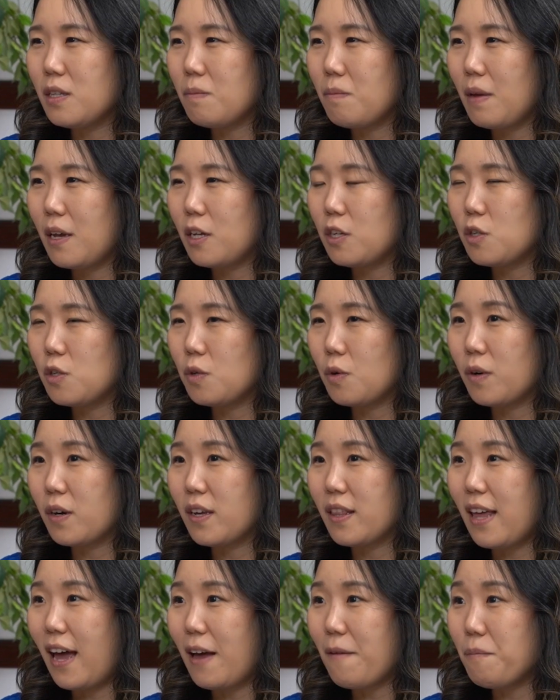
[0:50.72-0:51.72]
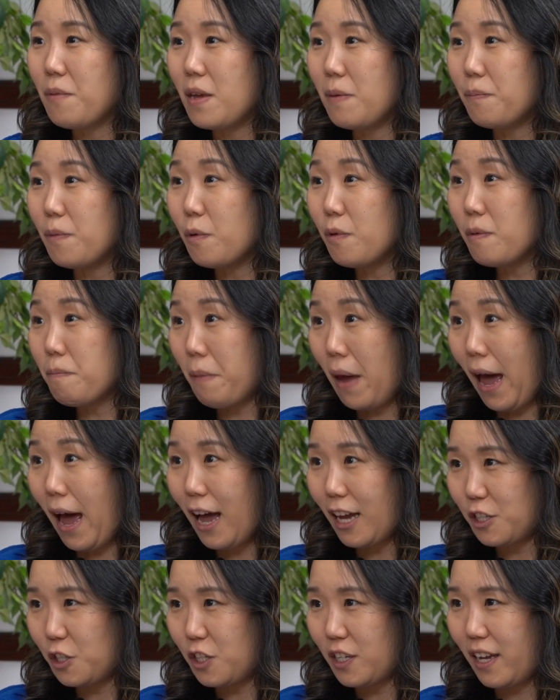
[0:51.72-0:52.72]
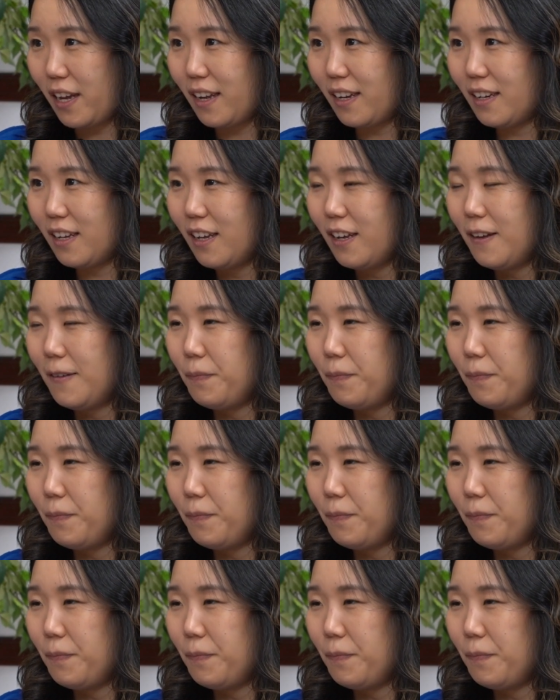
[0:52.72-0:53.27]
to make sure that people with passion